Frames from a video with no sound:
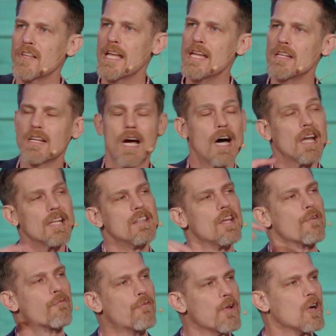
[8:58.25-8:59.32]
in God and their
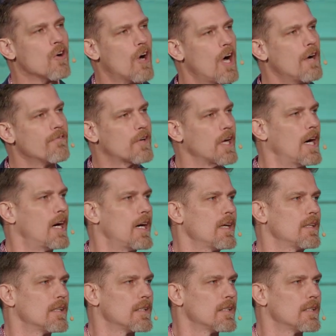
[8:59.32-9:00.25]
fear of God